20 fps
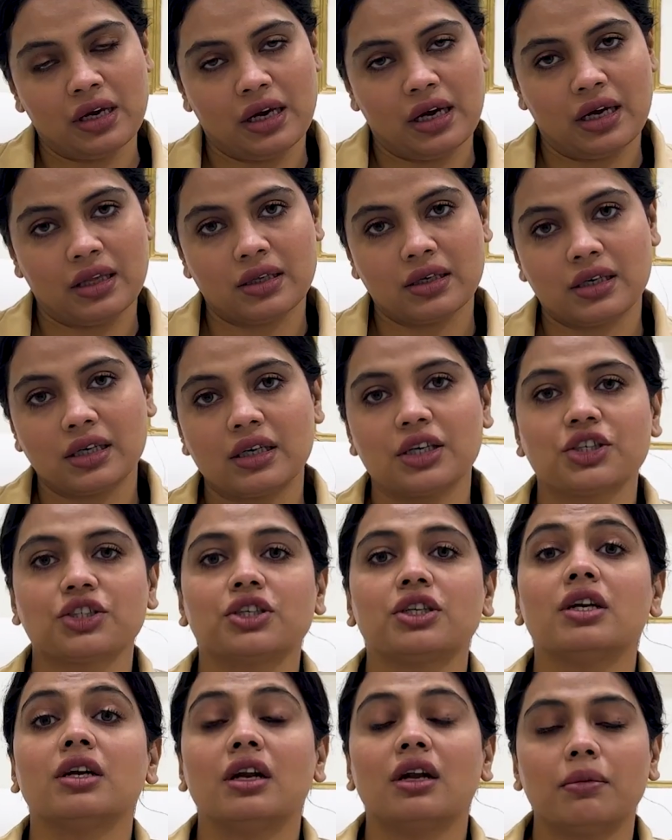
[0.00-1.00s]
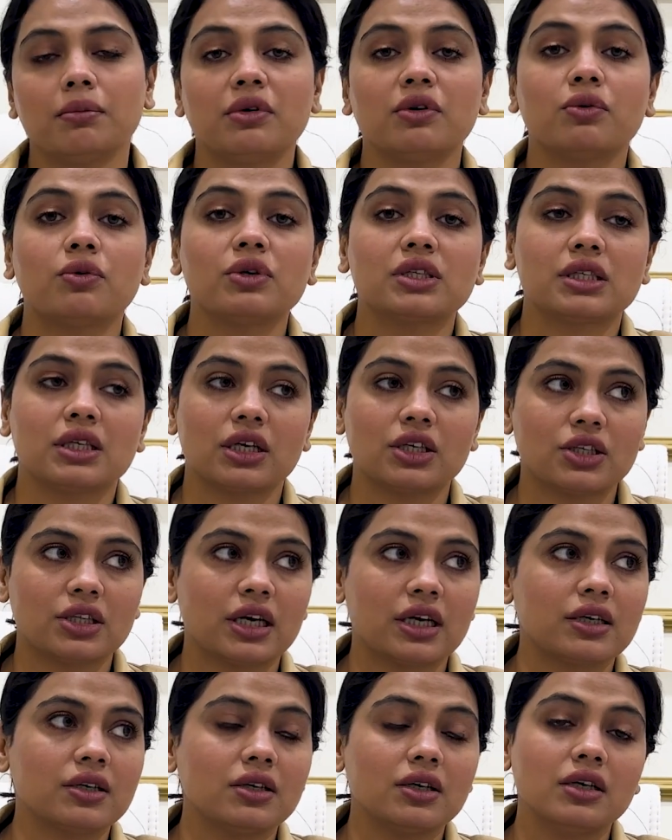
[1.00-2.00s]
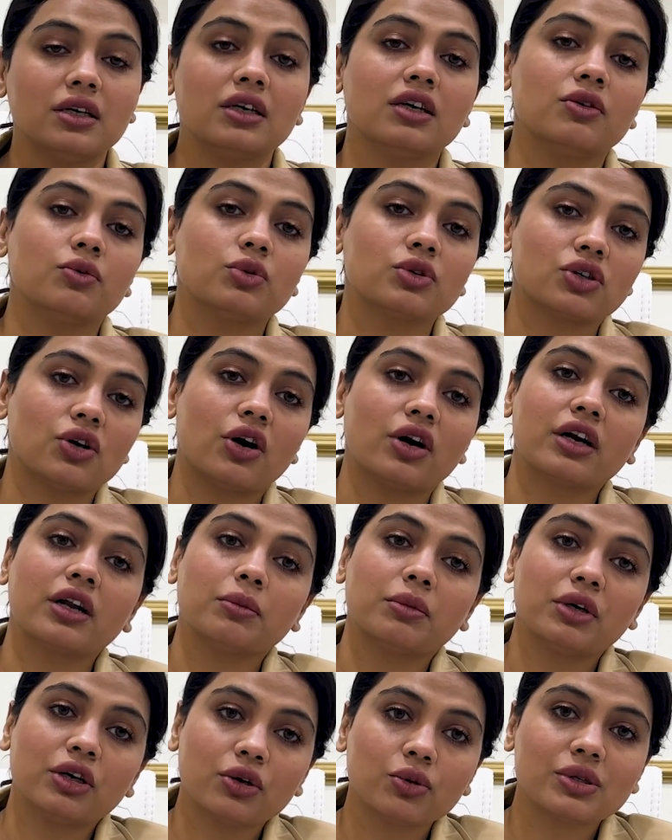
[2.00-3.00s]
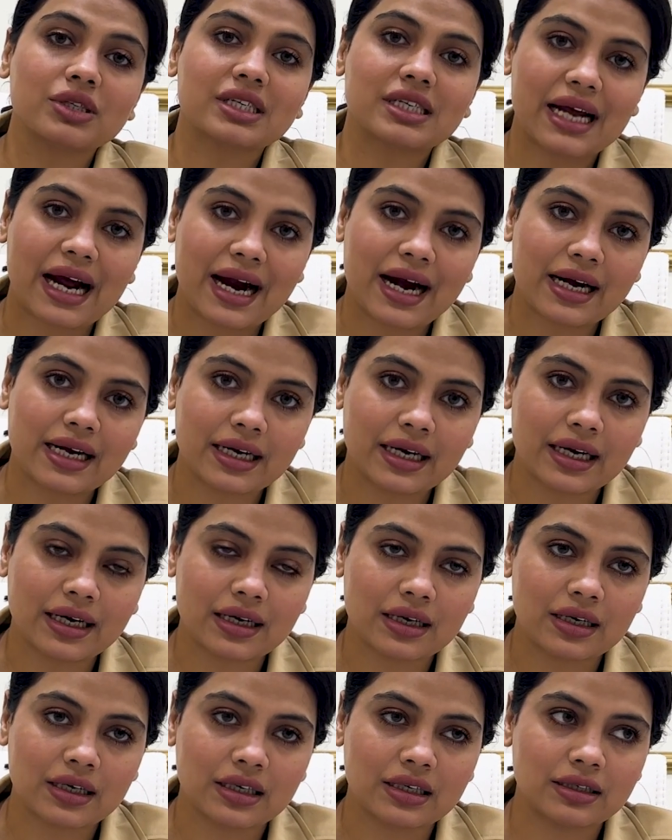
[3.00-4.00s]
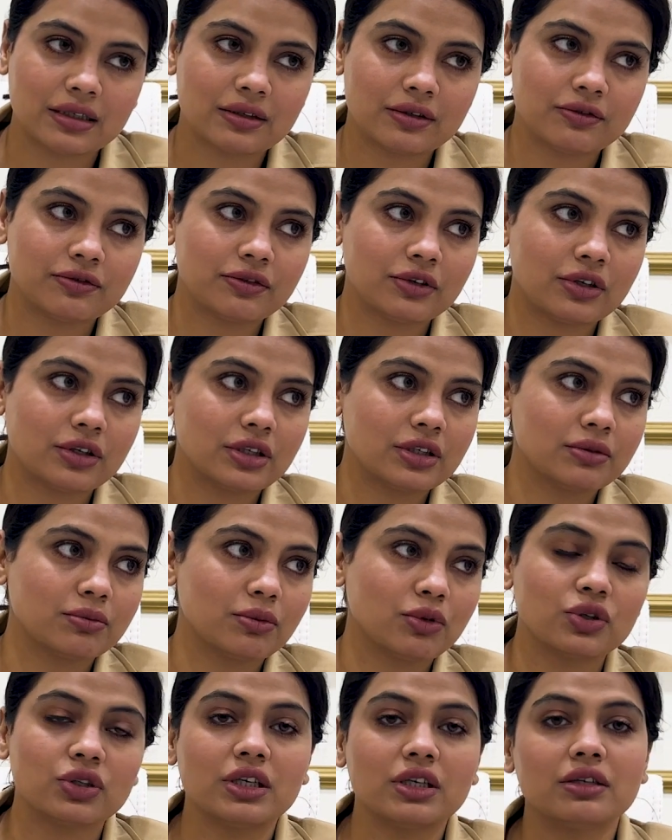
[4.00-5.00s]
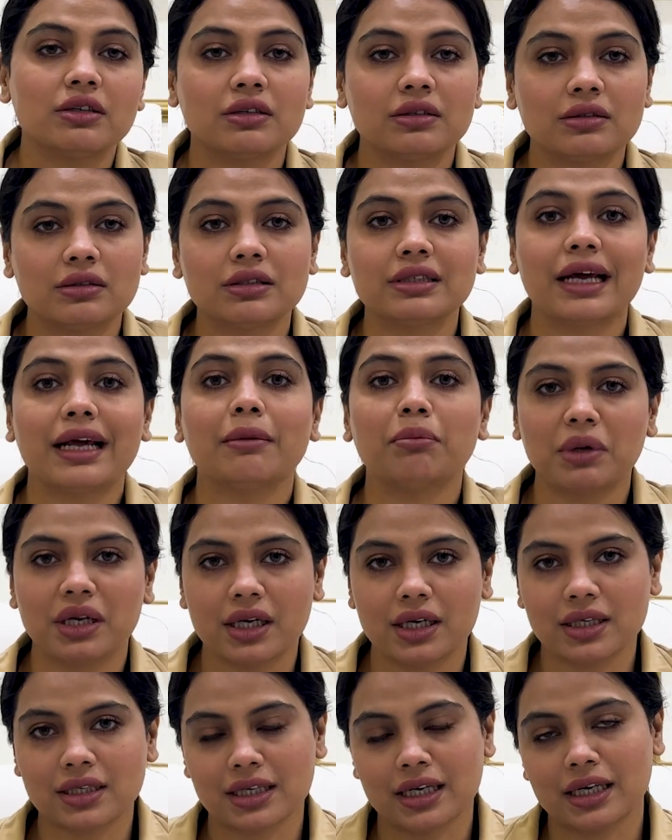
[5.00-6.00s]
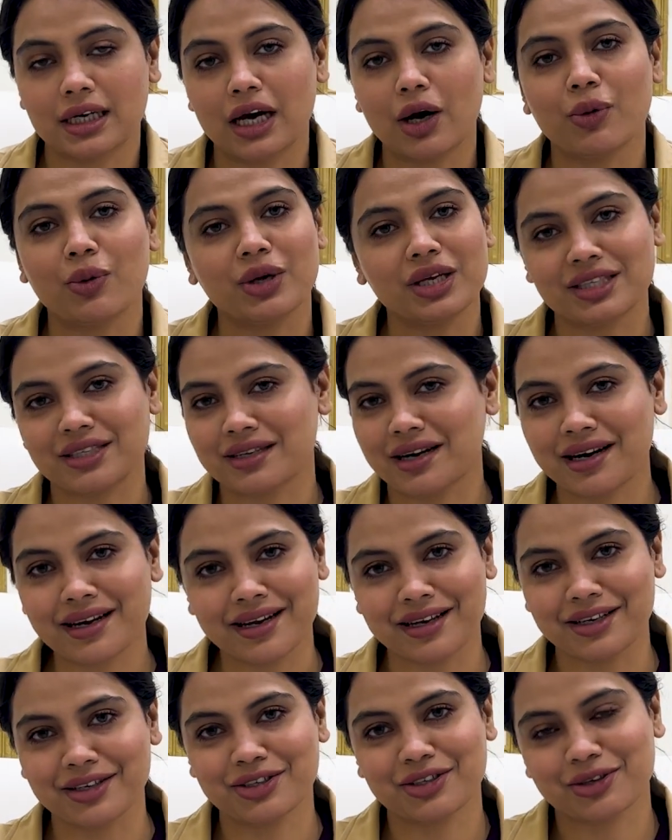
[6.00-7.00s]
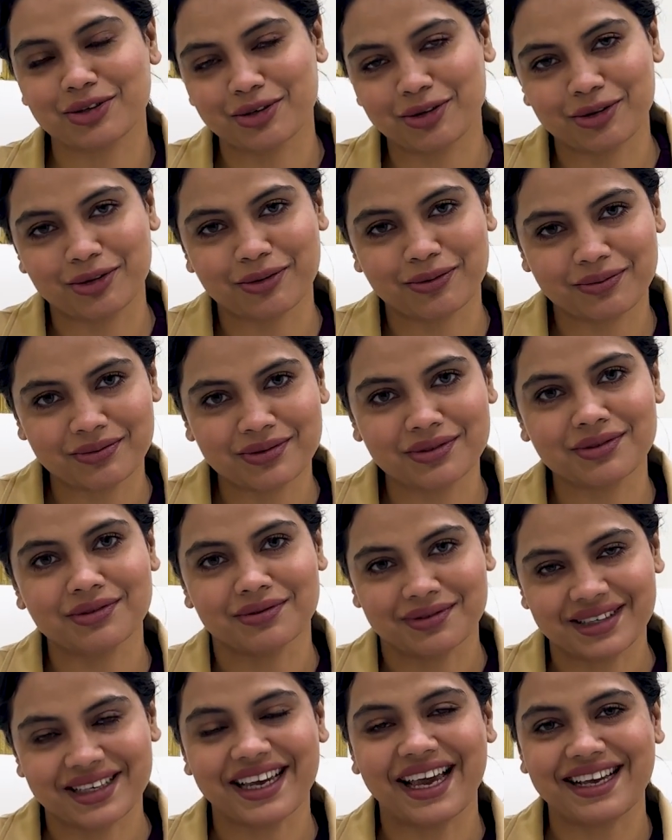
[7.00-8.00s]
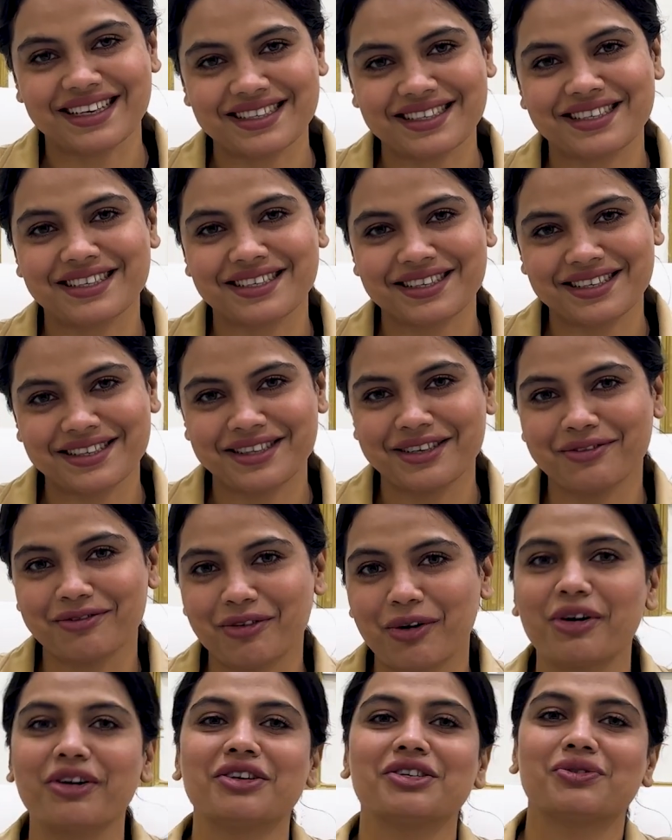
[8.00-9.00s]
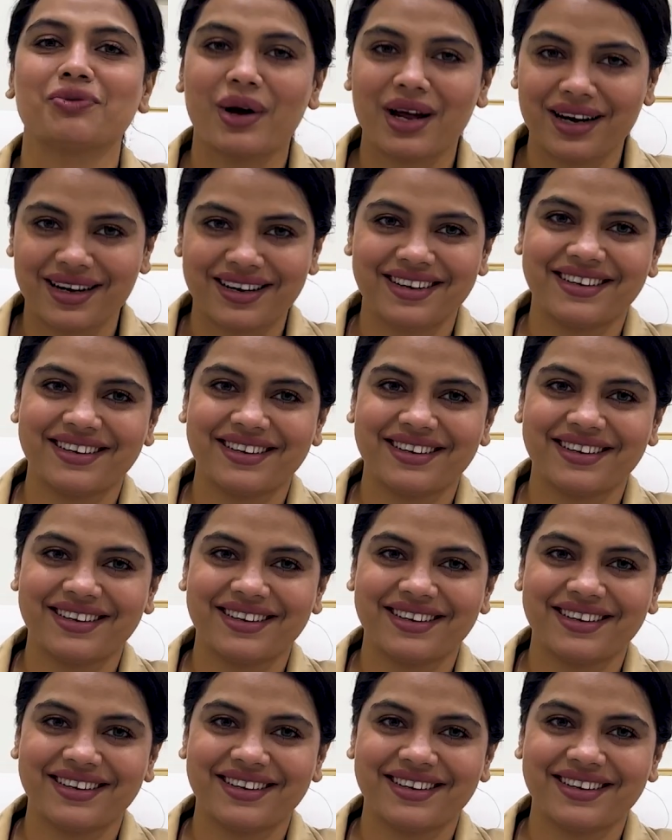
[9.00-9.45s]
And the condition in lumbar was such that earlier he was not able to stand for more than 10 minutes, and now he's running. So yes, the war is won.